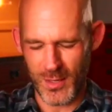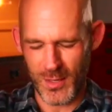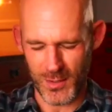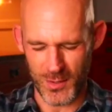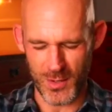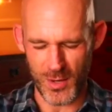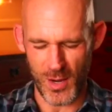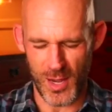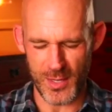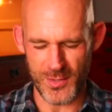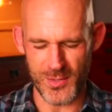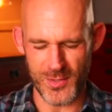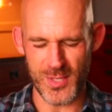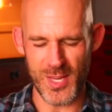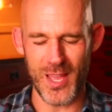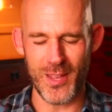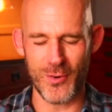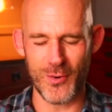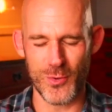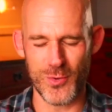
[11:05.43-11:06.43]
God's
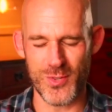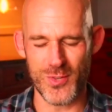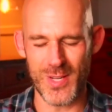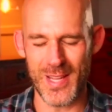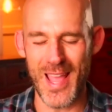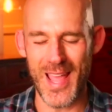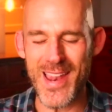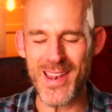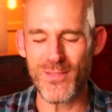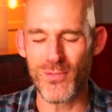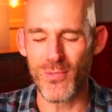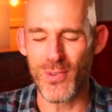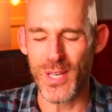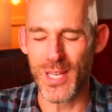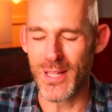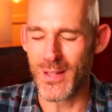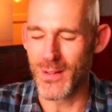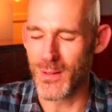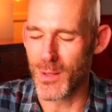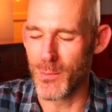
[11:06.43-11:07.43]
energy, infinite,
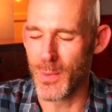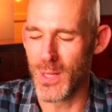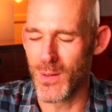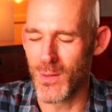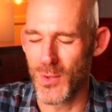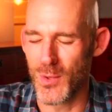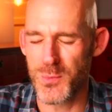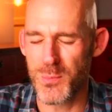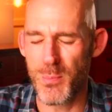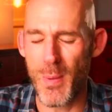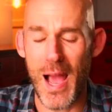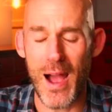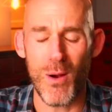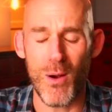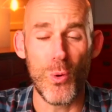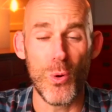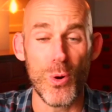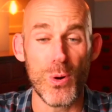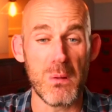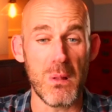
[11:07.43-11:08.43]
limitless
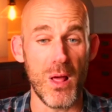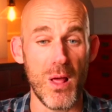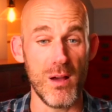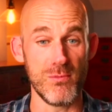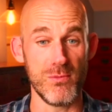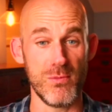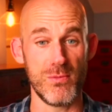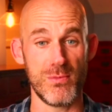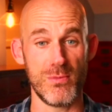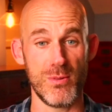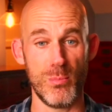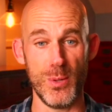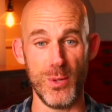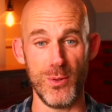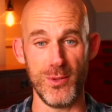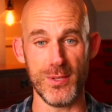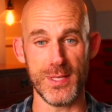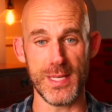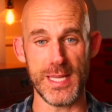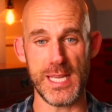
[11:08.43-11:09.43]
power, love,
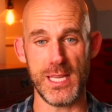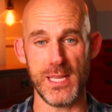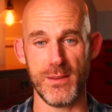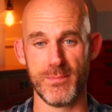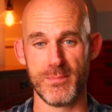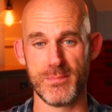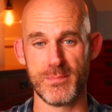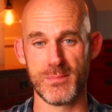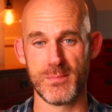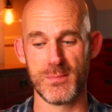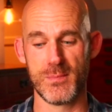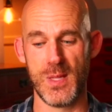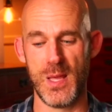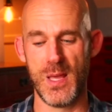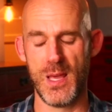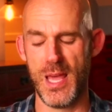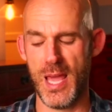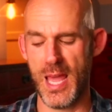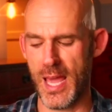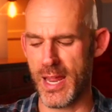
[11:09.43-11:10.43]
ability.
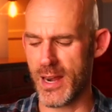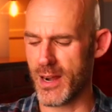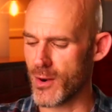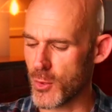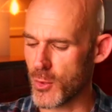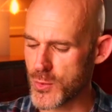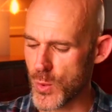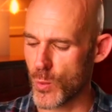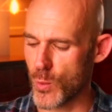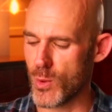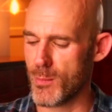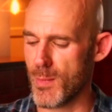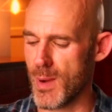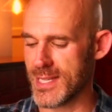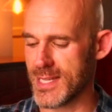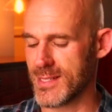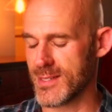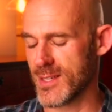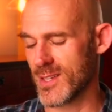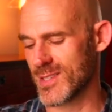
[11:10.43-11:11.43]
And it also
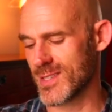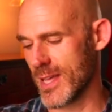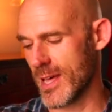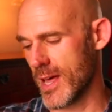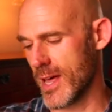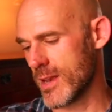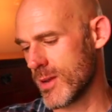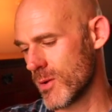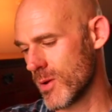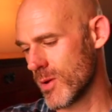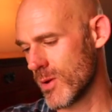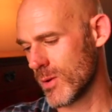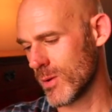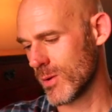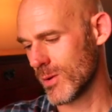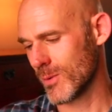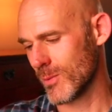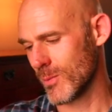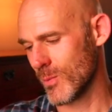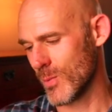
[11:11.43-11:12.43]
reminds us that
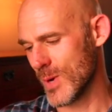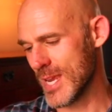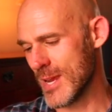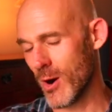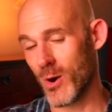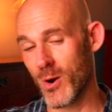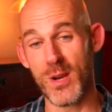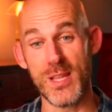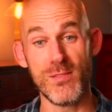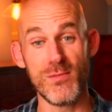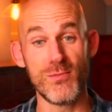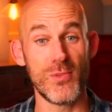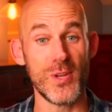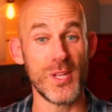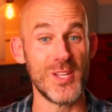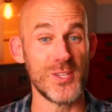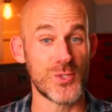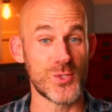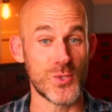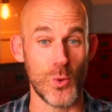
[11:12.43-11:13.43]
we are infinite
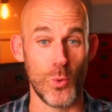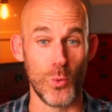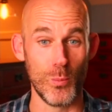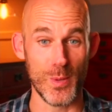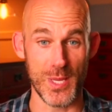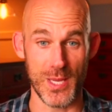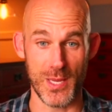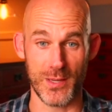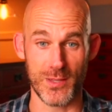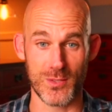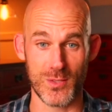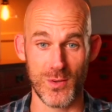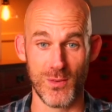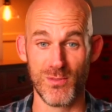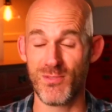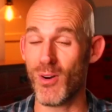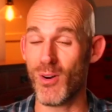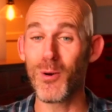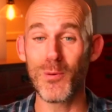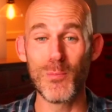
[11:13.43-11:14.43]
soul beings,
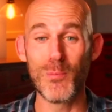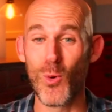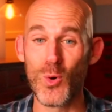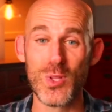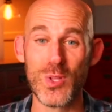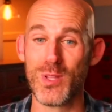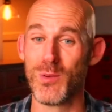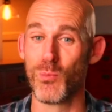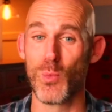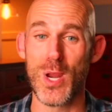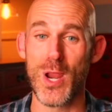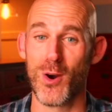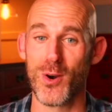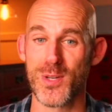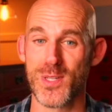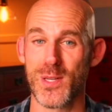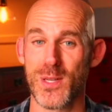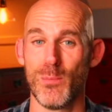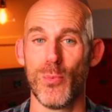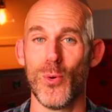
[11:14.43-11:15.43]
far more than we are
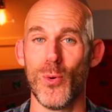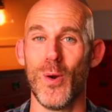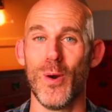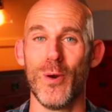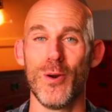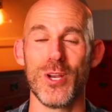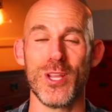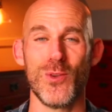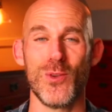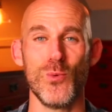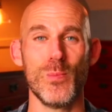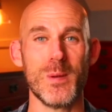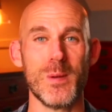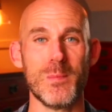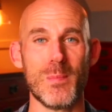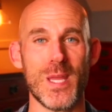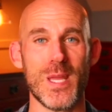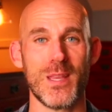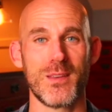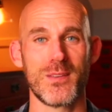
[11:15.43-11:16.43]
temporary human beings.